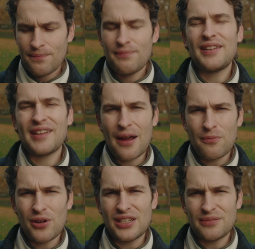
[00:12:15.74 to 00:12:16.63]
this
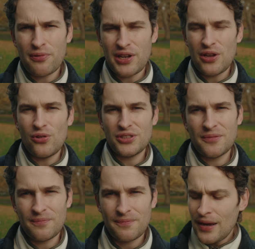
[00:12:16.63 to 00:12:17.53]
camera is pretty
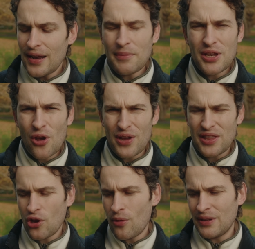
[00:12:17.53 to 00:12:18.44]
awesome. Let me know in
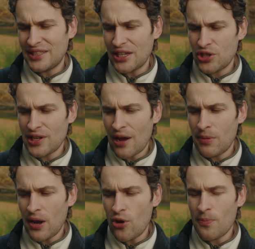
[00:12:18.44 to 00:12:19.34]
the comment section down
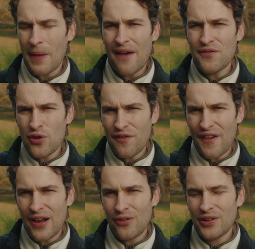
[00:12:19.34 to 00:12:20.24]
below, have you
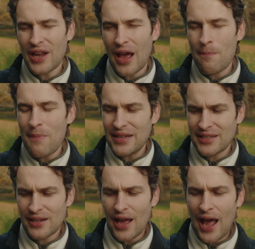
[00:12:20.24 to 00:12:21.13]
found a
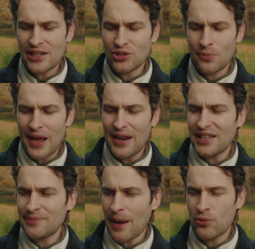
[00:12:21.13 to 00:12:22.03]
better Hasselblad
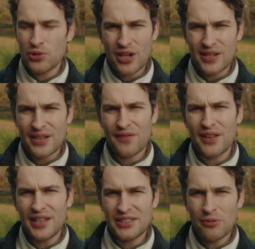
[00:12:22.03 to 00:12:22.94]
XPAN alternative
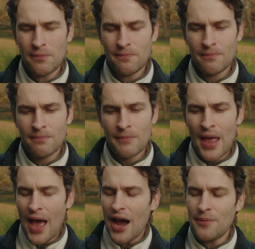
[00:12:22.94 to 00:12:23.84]
than this one?
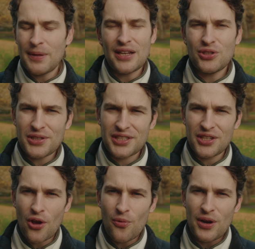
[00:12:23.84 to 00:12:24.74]
I'd be interested to
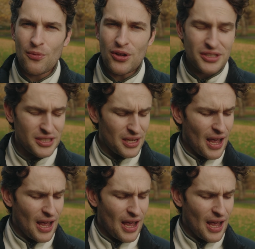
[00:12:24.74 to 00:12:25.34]
know what it was,